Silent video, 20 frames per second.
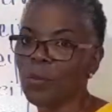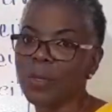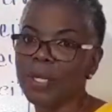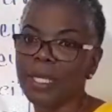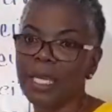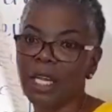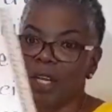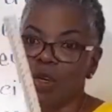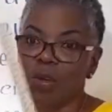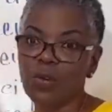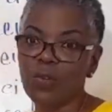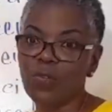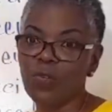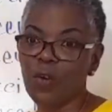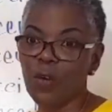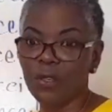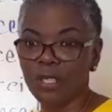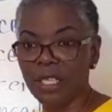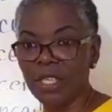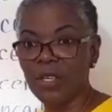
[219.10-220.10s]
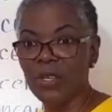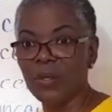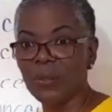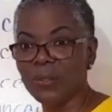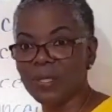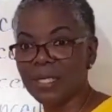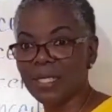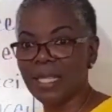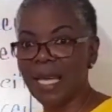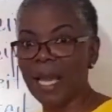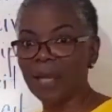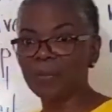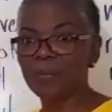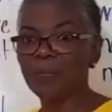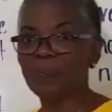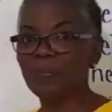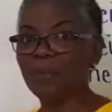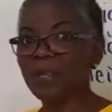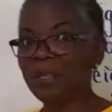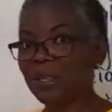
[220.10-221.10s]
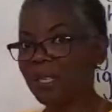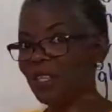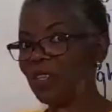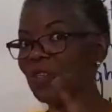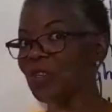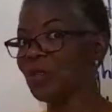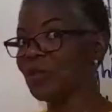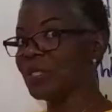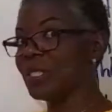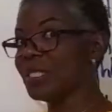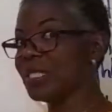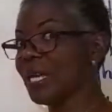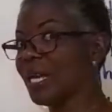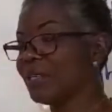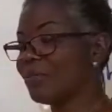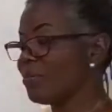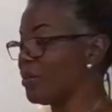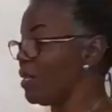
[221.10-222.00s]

we can look for. Did you notice that? Did you notice that?